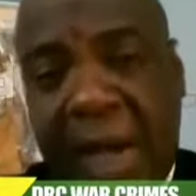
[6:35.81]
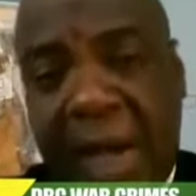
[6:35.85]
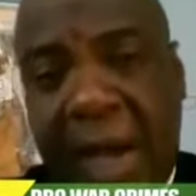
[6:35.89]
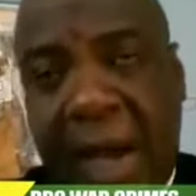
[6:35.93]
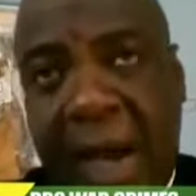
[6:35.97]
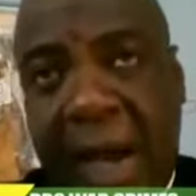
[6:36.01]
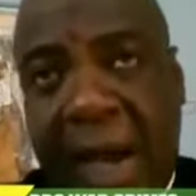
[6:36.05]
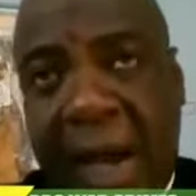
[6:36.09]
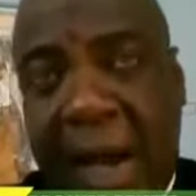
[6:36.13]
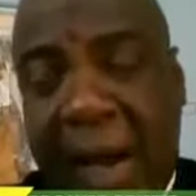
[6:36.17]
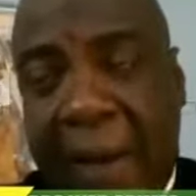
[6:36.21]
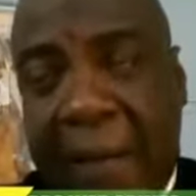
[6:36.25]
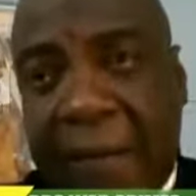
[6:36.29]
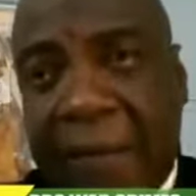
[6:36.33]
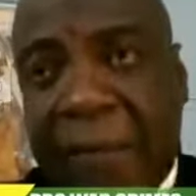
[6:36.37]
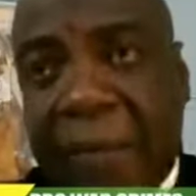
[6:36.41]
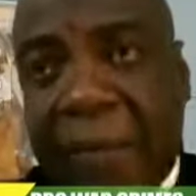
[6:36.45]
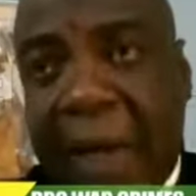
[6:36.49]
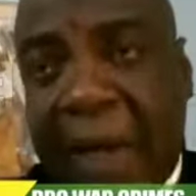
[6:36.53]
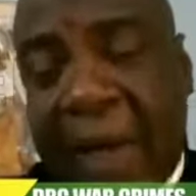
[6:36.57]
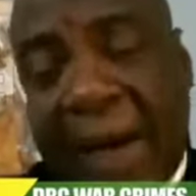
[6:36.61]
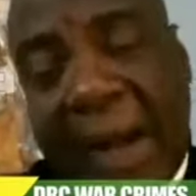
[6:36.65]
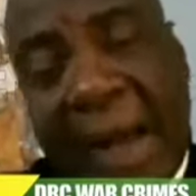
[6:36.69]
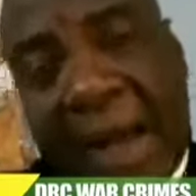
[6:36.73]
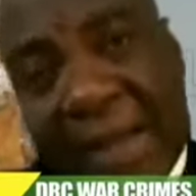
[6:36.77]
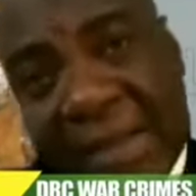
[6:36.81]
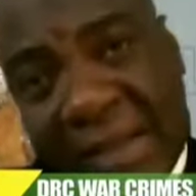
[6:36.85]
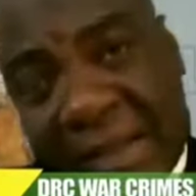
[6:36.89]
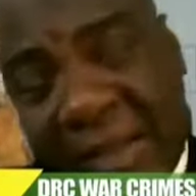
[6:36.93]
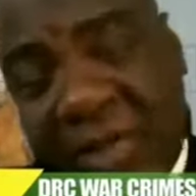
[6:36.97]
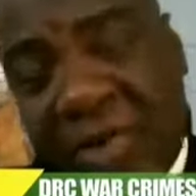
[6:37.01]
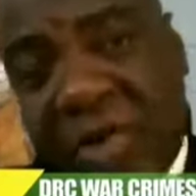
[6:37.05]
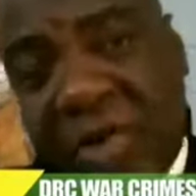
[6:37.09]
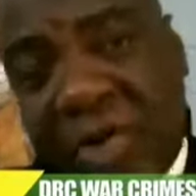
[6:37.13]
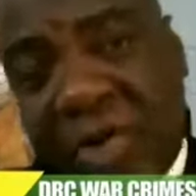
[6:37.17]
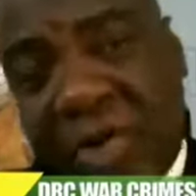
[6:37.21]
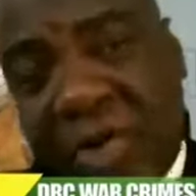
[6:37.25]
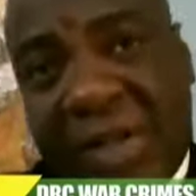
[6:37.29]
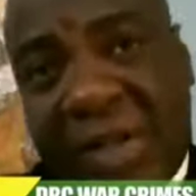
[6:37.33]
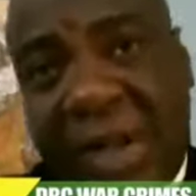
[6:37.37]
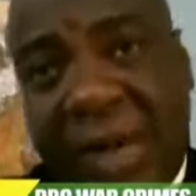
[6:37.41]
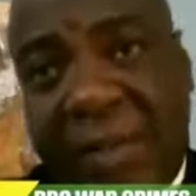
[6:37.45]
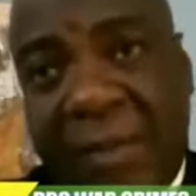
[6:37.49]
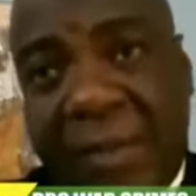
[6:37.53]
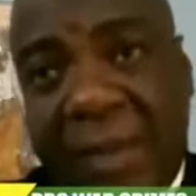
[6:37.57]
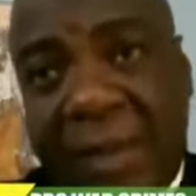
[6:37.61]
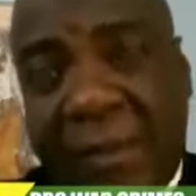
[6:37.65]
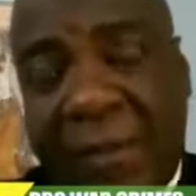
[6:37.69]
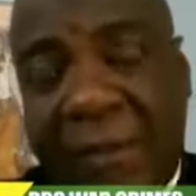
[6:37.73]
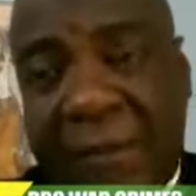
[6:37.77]
Um, and as the trial
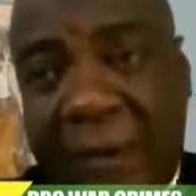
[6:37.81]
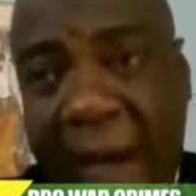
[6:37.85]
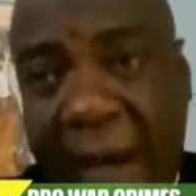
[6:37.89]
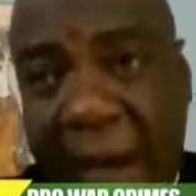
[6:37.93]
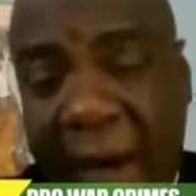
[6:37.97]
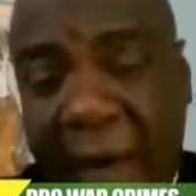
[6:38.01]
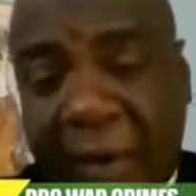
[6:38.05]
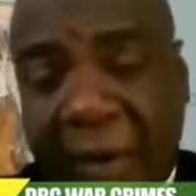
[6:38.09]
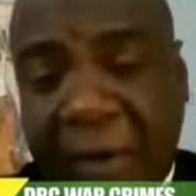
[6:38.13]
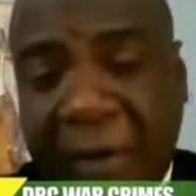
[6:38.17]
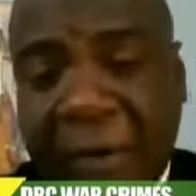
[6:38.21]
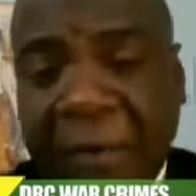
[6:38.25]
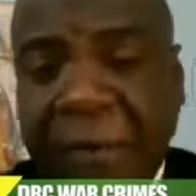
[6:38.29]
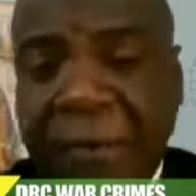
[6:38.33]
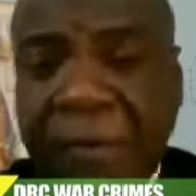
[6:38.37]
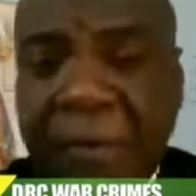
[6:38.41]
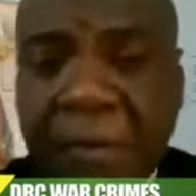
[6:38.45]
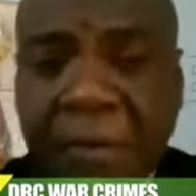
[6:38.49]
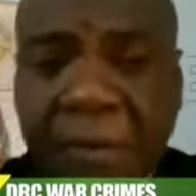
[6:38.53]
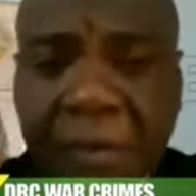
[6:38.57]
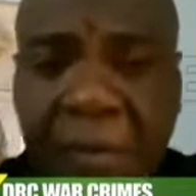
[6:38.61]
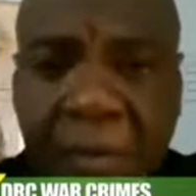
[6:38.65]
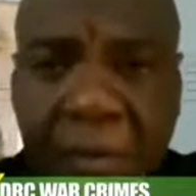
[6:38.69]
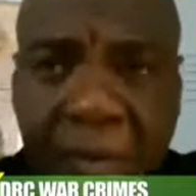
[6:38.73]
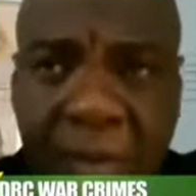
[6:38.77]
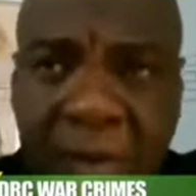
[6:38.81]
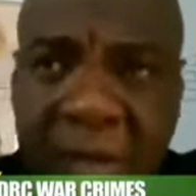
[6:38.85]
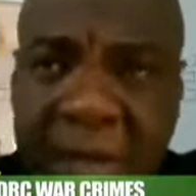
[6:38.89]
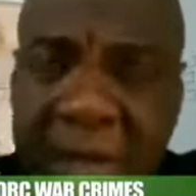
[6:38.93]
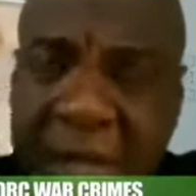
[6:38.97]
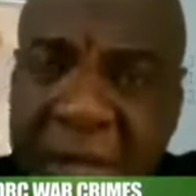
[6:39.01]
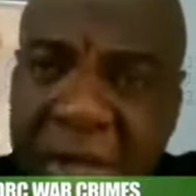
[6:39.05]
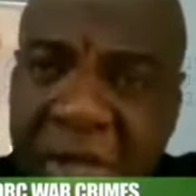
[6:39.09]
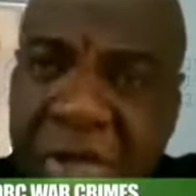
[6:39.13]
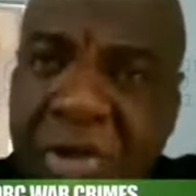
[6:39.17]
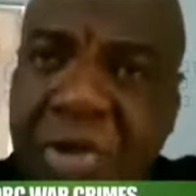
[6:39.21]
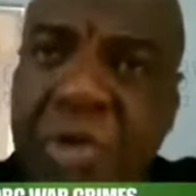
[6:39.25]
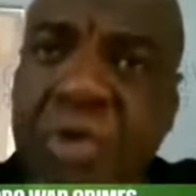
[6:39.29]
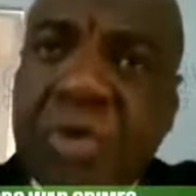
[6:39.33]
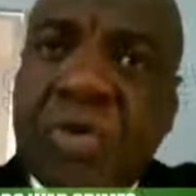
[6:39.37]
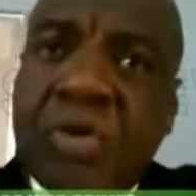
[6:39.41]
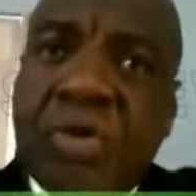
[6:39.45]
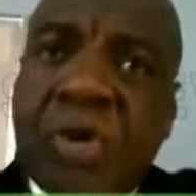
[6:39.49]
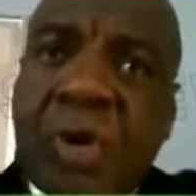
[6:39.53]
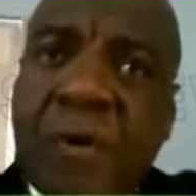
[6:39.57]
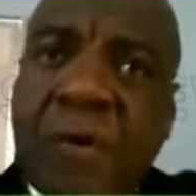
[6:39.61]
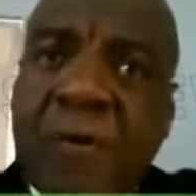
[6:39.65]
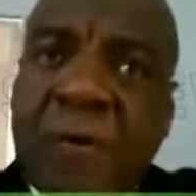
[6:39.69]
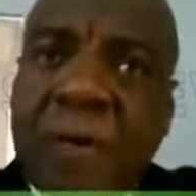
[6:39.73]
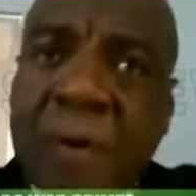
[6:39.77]
chamber found, issues
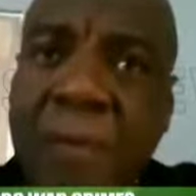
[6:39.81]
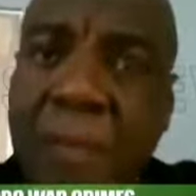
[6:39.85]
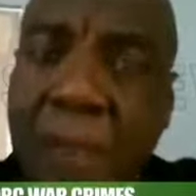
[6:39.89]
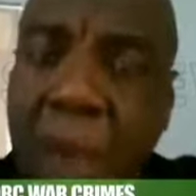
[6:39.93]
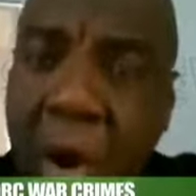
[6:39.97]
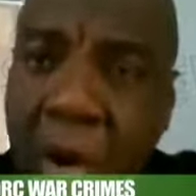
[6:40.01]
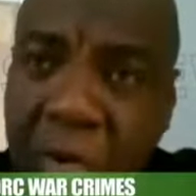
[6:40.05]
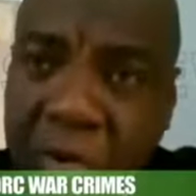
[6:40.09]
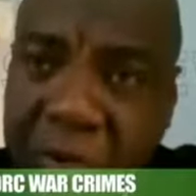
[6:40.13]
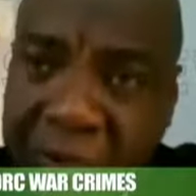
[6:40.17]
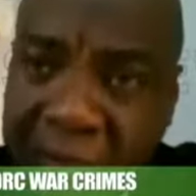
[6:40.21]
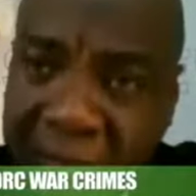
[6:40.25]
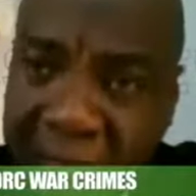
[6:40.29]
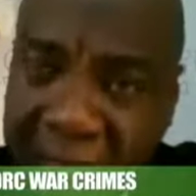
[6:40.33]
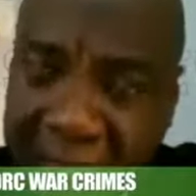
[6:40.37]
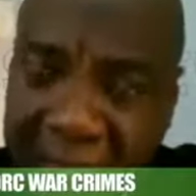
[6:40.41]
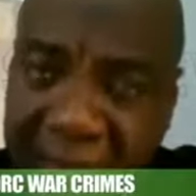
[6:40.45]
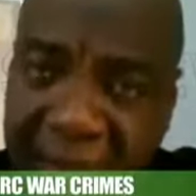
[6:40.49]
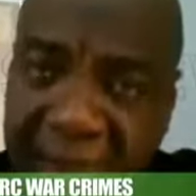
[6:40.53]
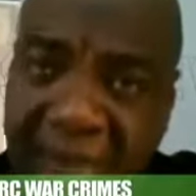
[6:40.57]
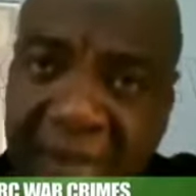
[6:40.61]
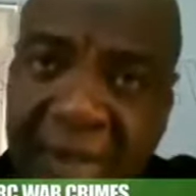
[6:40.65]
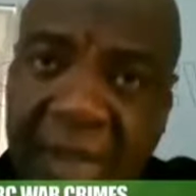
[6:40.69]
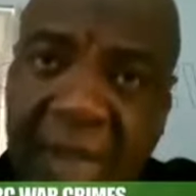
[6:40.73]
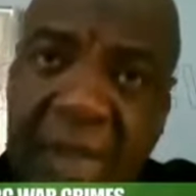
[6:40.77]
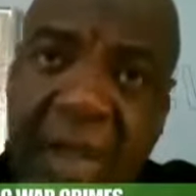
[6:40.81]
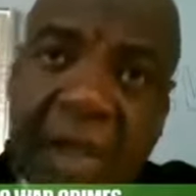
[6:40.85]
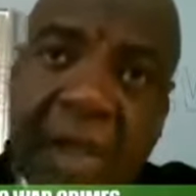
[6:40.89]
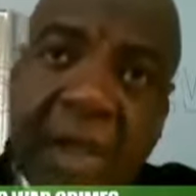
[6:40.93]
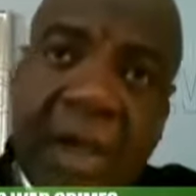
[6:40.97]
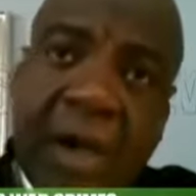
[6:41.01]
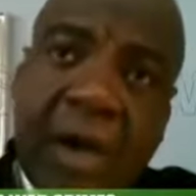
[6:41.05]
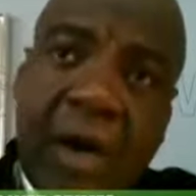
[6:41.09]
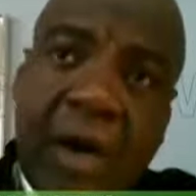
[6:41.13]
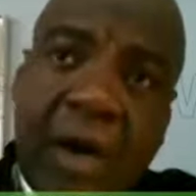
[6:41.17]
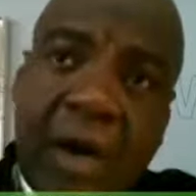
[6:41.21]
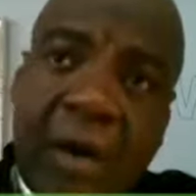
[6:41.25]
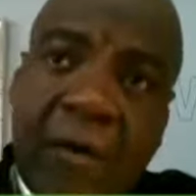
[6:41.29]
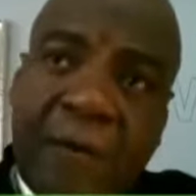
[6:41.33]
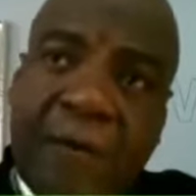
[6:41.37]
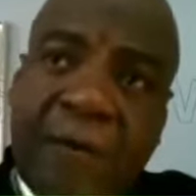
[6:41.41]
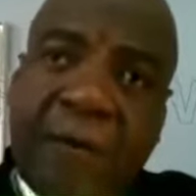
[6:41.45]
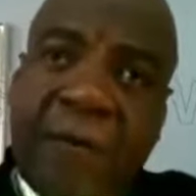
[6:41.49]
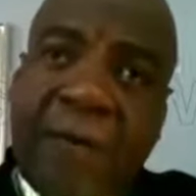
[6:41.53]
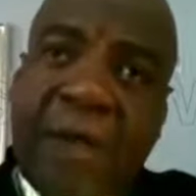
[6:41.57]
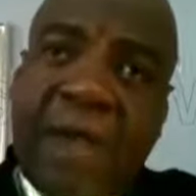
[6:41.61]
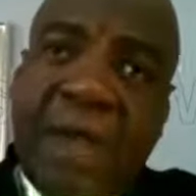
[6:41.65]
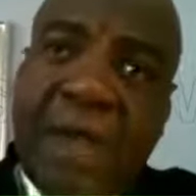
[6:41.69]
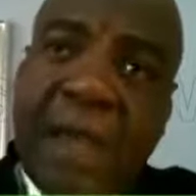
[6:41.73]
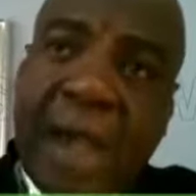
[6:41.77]
of remoteness of
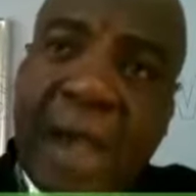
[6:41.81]
the